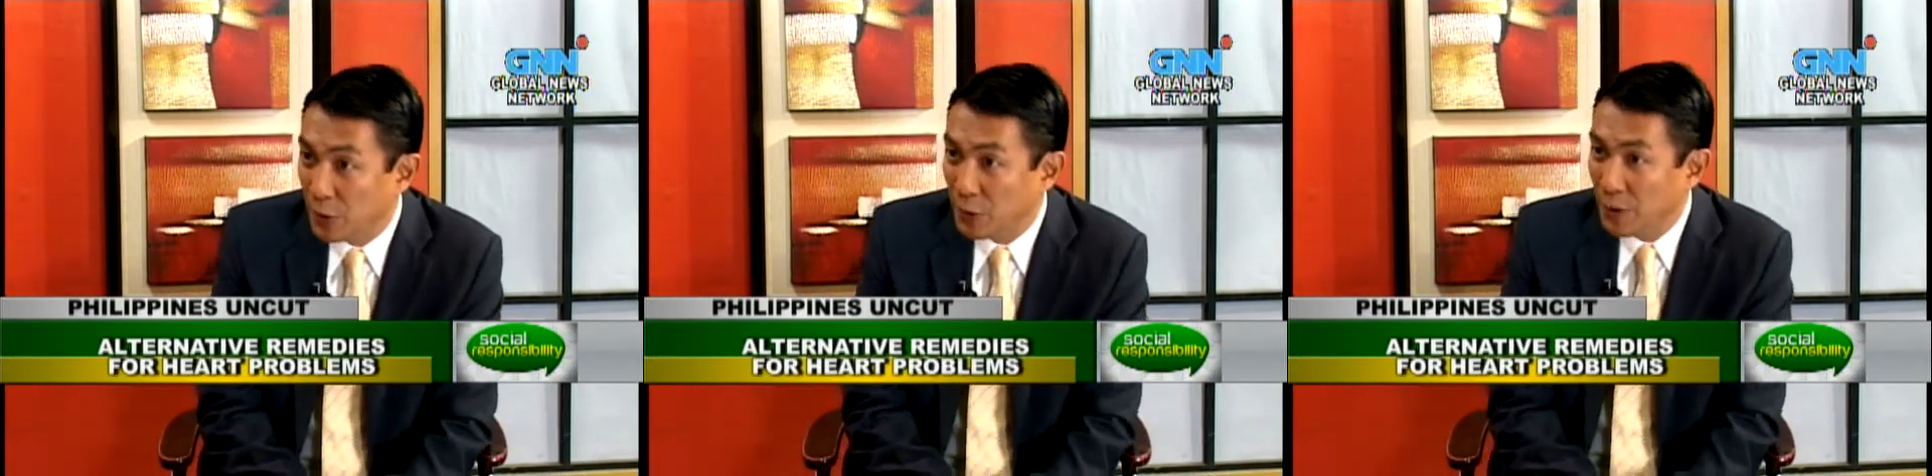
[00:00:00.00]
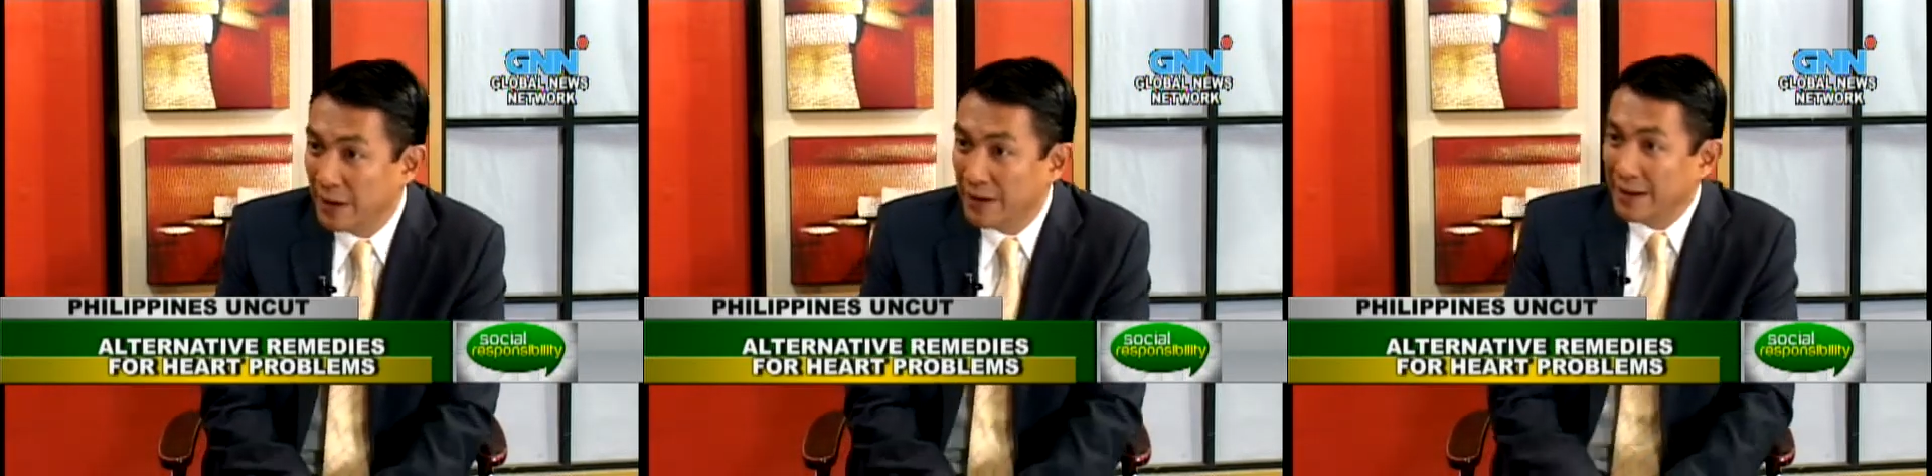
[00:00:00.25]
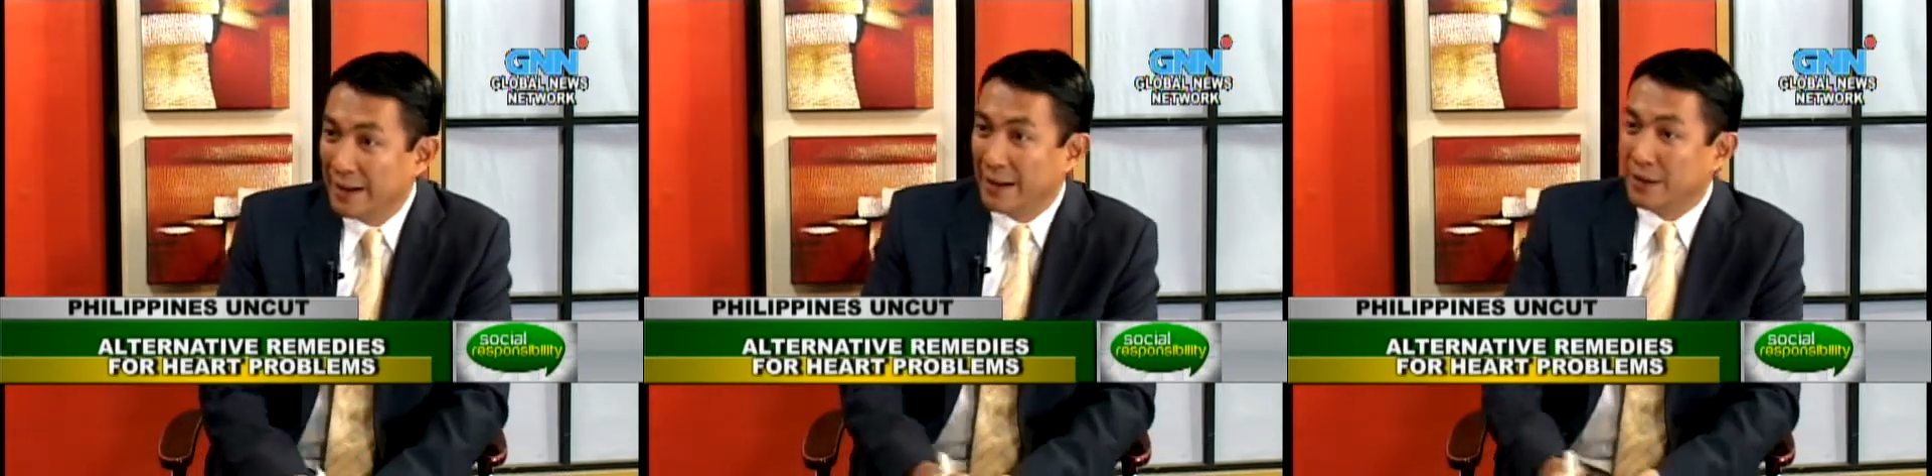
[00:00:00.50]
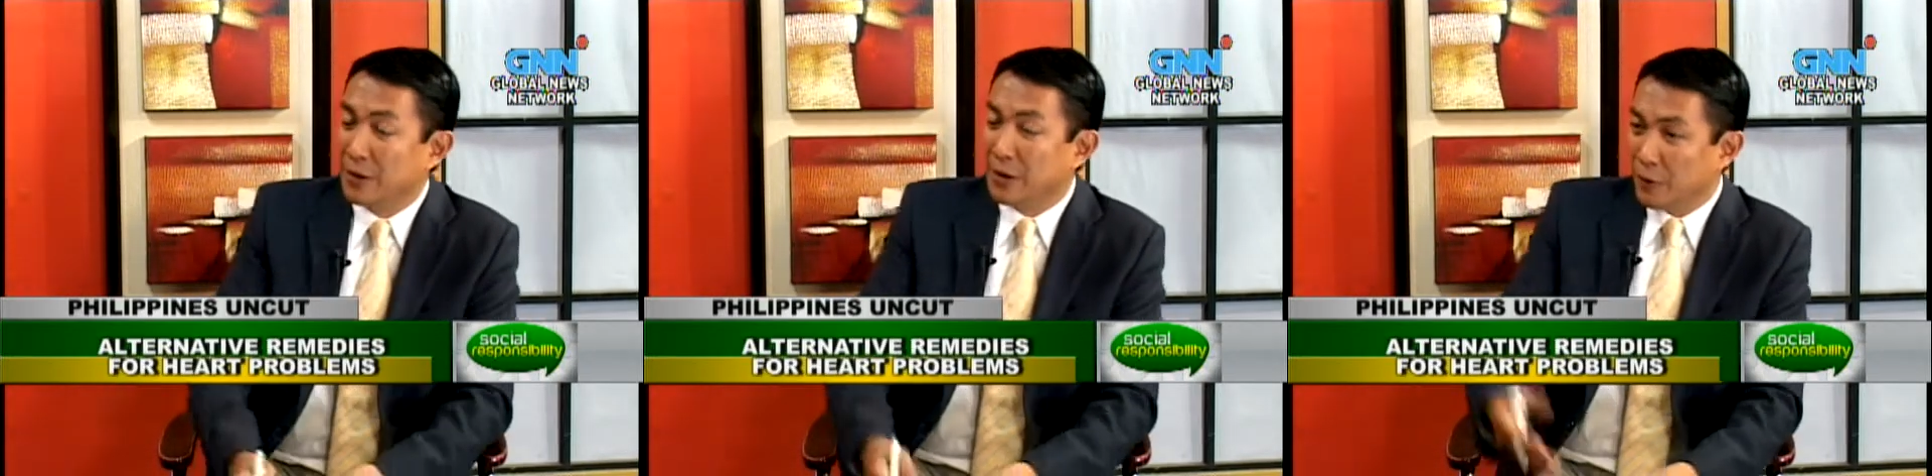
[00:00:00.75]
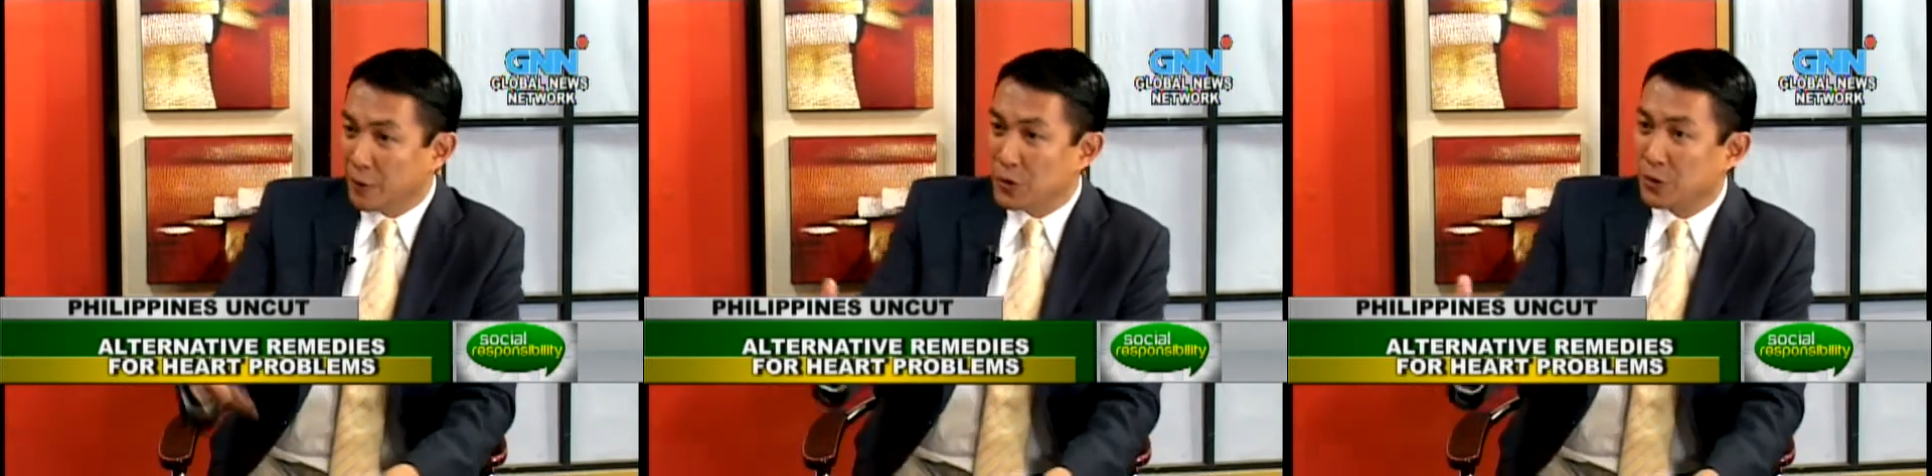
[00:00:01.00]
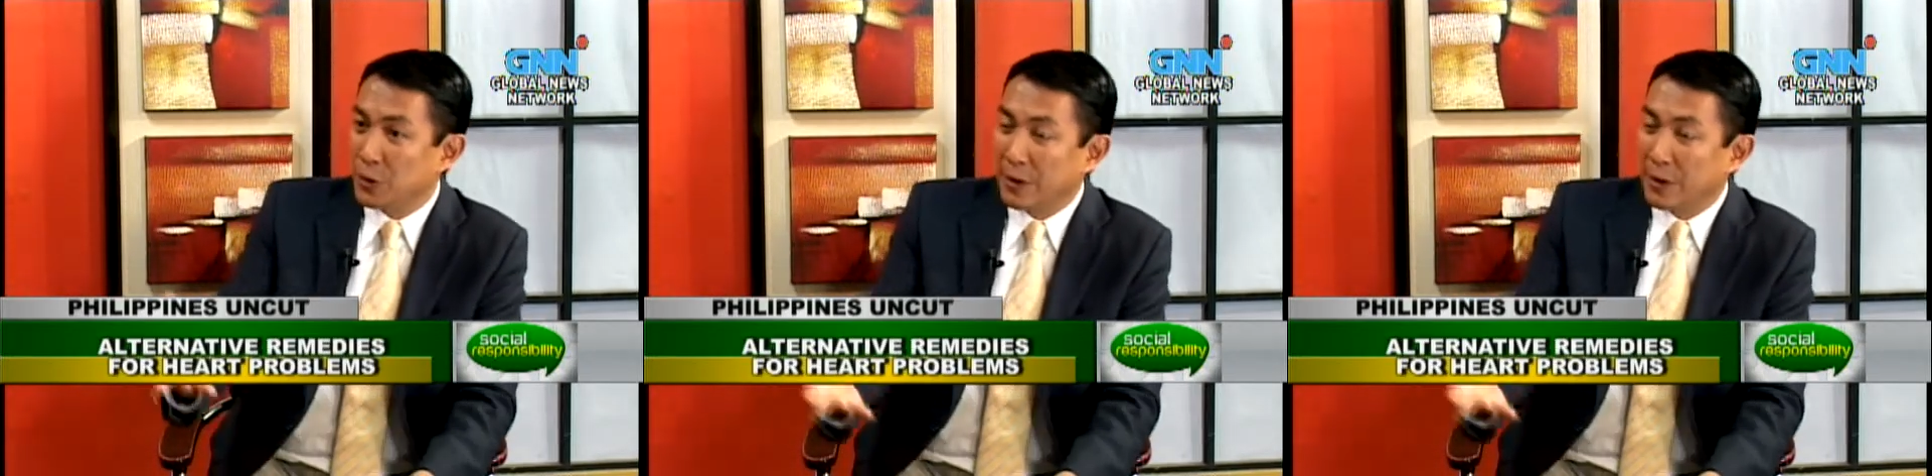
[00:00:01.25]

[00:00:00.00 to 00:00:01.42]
Um, having us no, here. No, for sure.